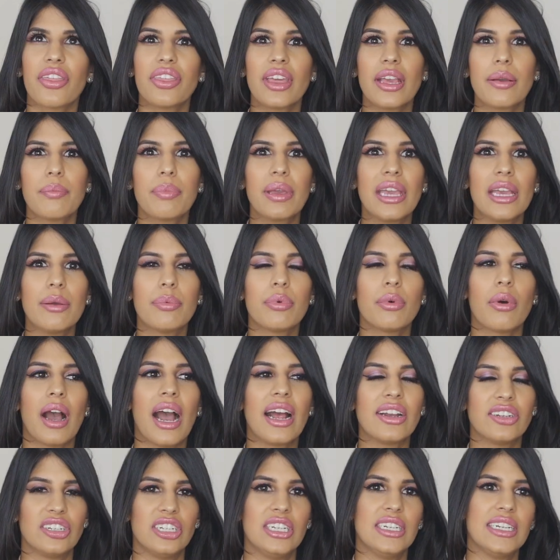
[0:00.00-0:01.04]
think people
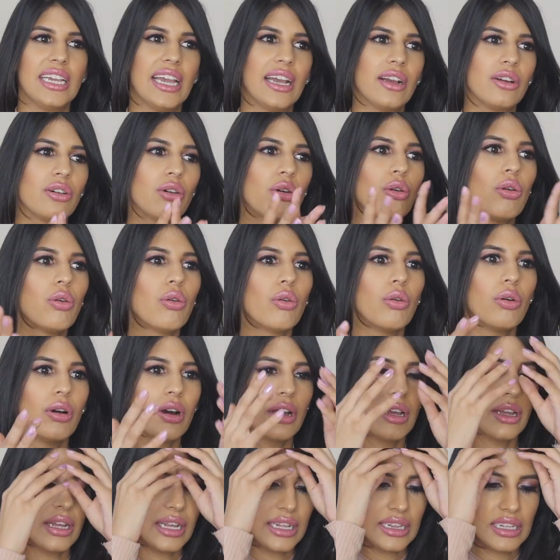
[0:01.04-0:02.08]
actually get caught
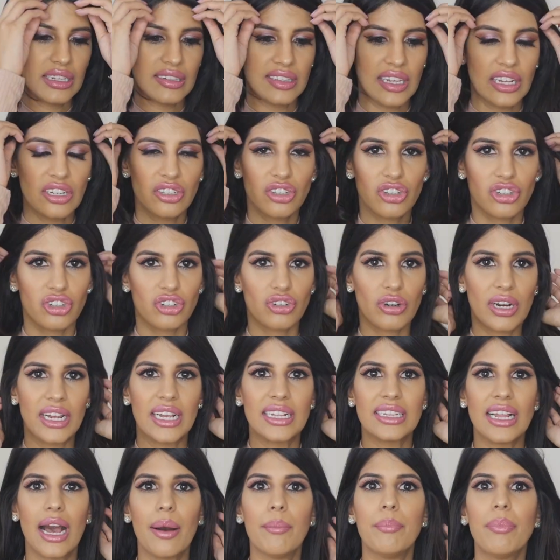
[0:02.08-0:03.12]
in this industry
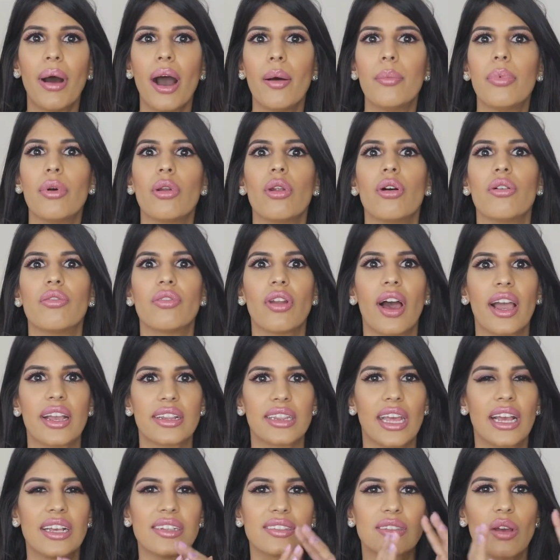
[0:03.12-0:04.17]
in that bubble of like,
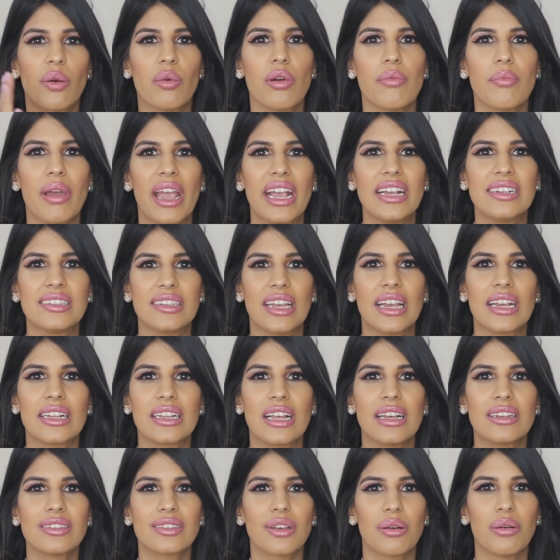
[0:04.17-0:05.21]
they're so amazing,
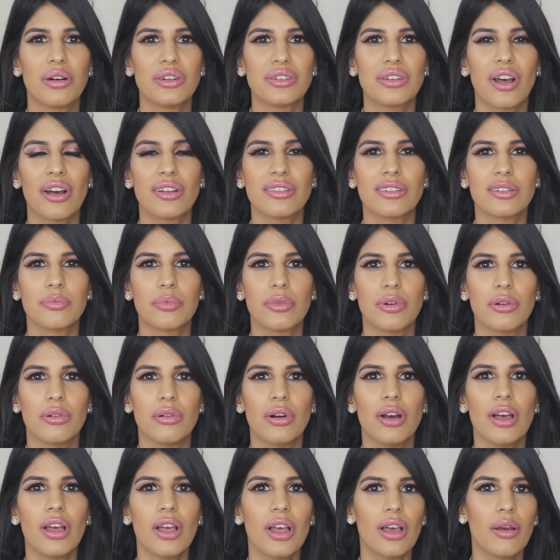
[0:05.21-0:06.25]
they're so
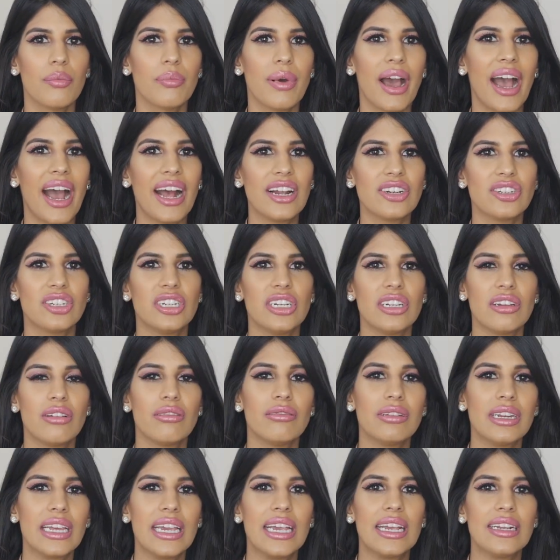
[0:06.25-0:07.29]
untouchable. But actually you
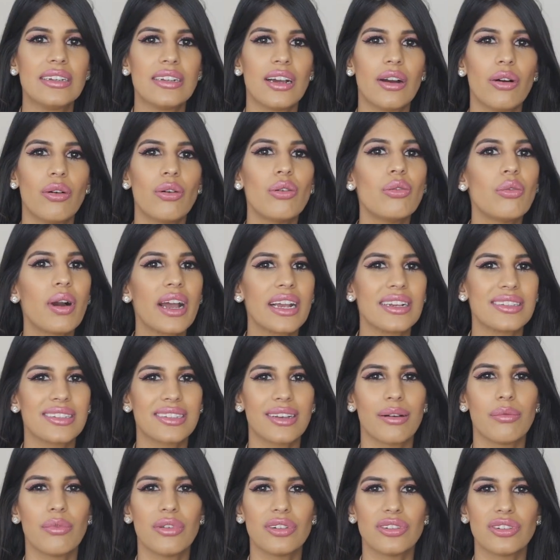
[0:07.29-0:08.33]
need always
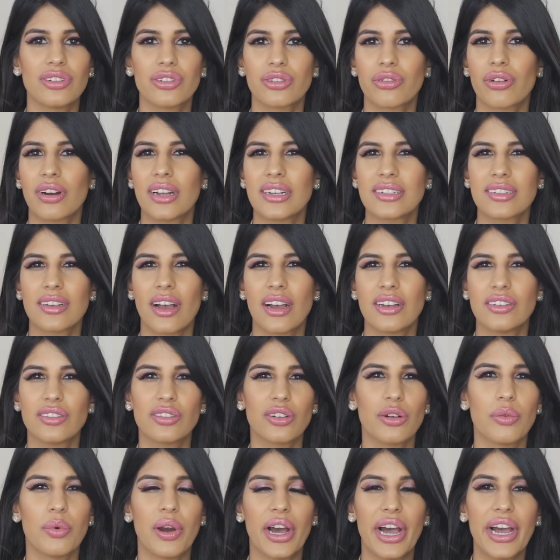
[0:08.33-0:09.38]
someone to criticise
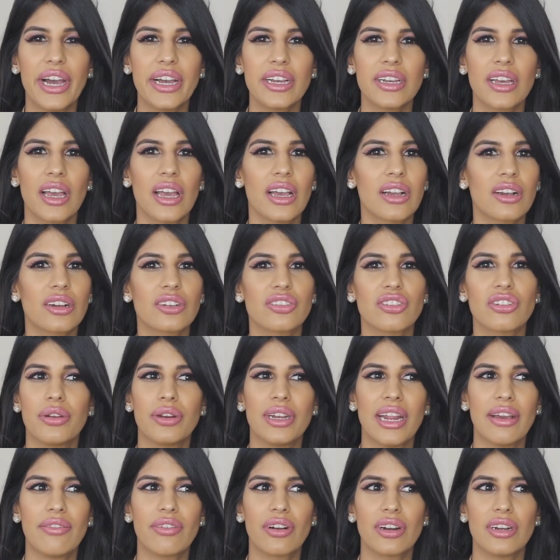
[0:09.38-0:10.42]
your work, because you're
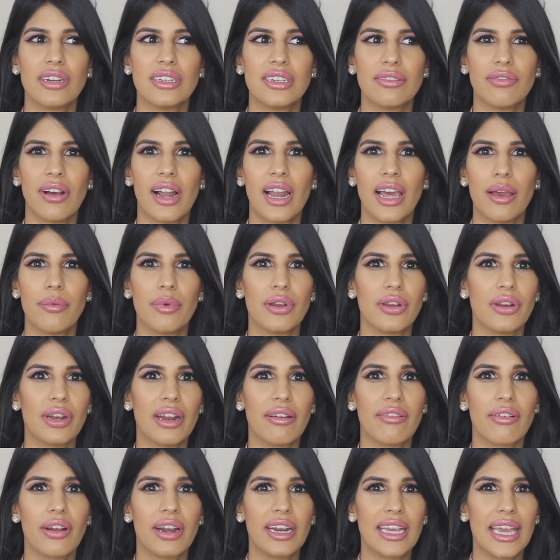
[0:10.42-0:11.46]
never going to develop and you're
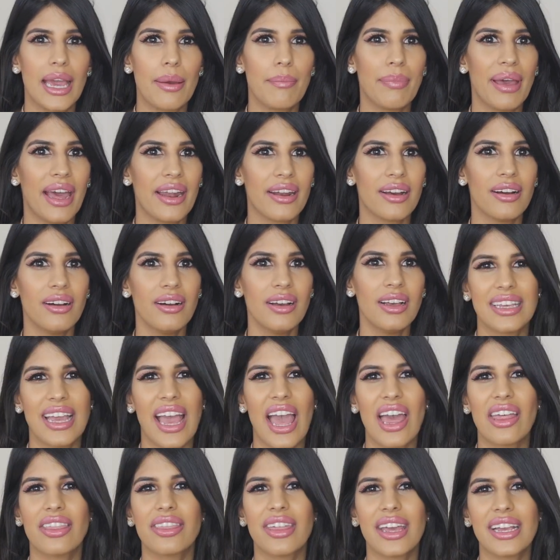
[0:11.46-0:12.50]
never going to get better.
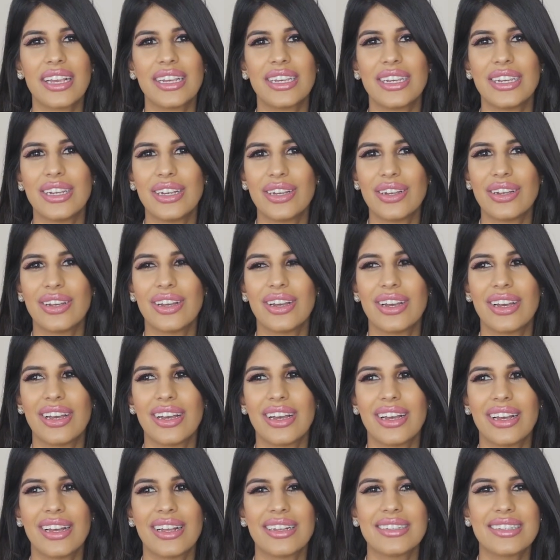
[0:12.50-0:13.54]
Yeah, thank you
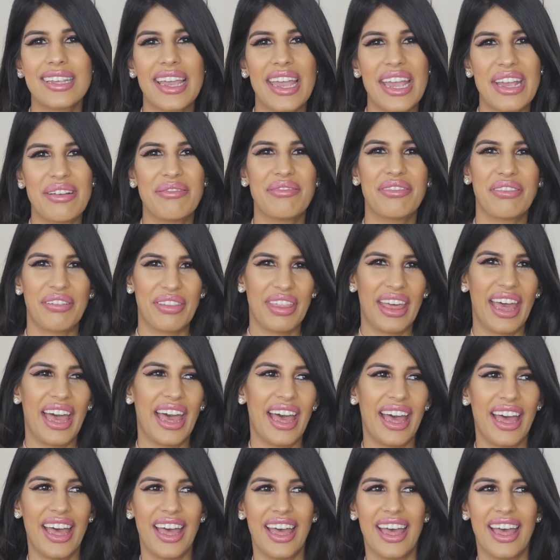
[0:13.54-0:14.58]
to him for that.